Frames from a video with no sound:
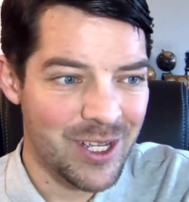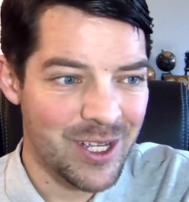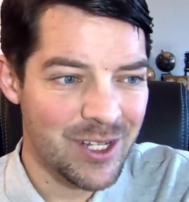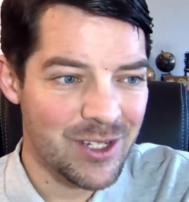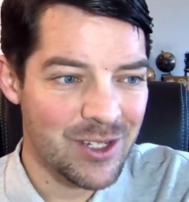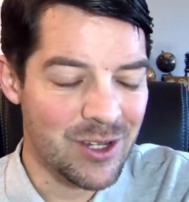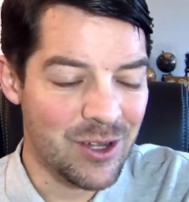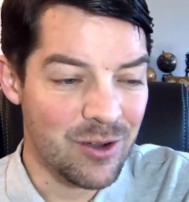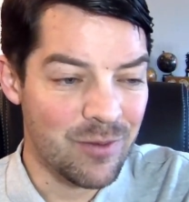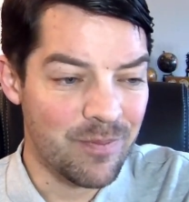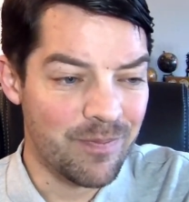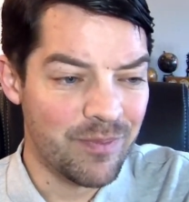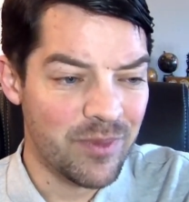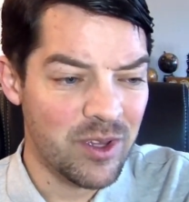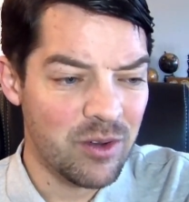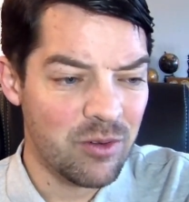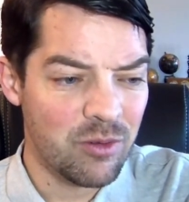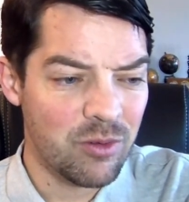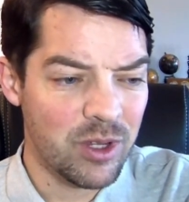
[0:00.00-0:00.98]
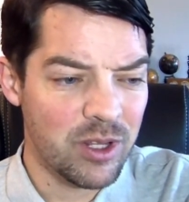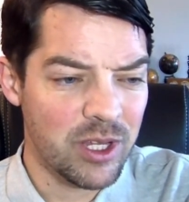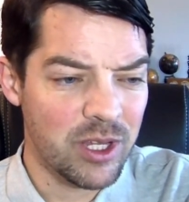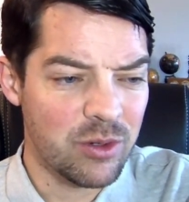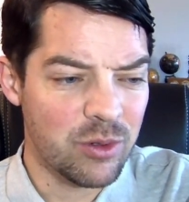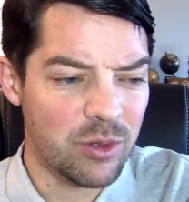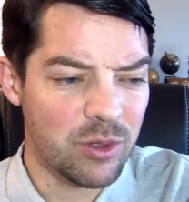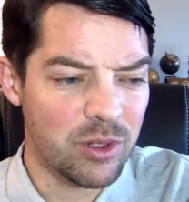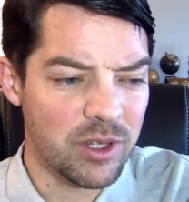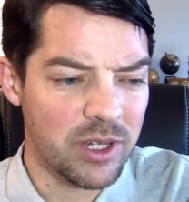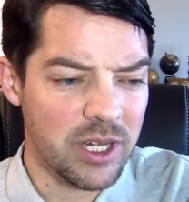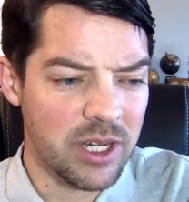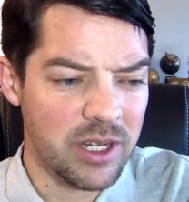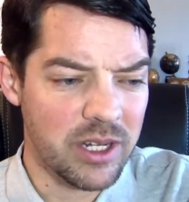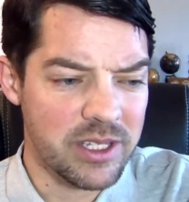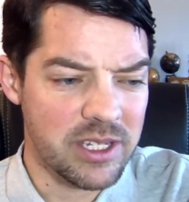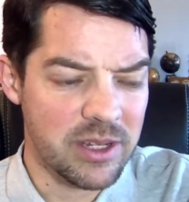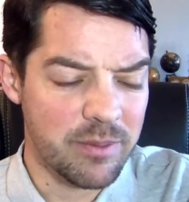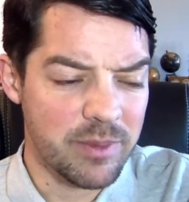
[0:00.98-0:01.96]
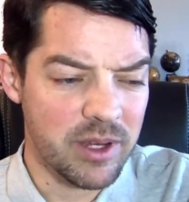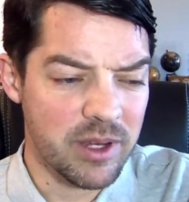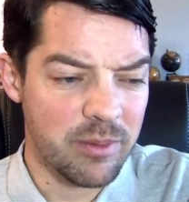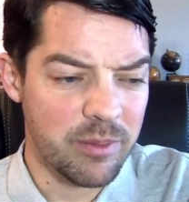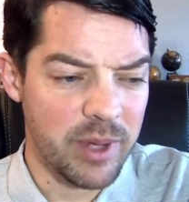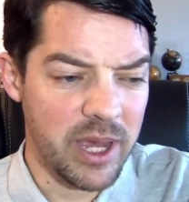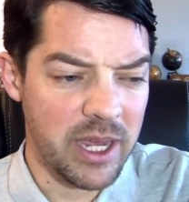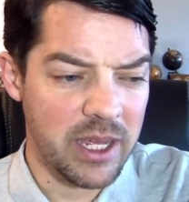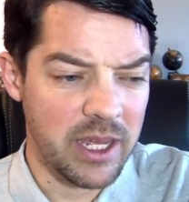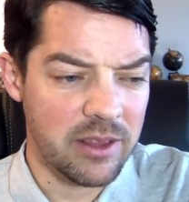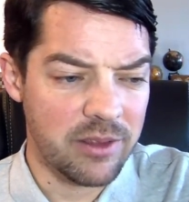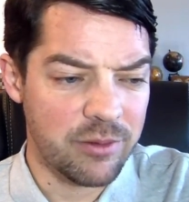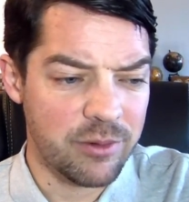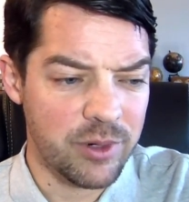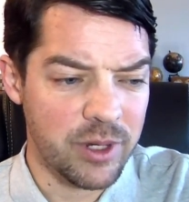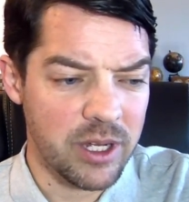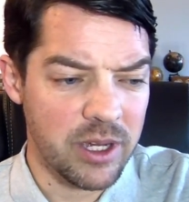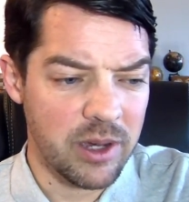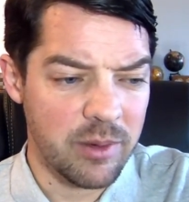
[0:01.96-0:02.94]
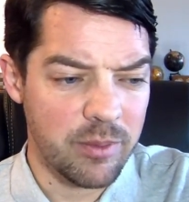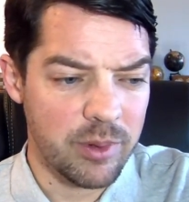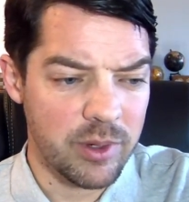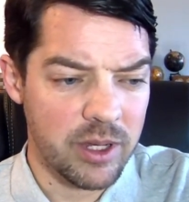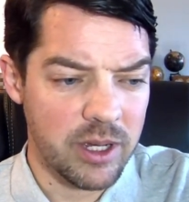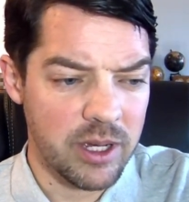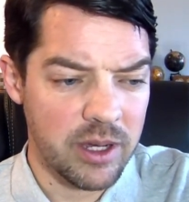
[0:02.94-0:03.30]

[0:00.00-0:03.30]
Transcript: So really cool concept there, backing the rook up.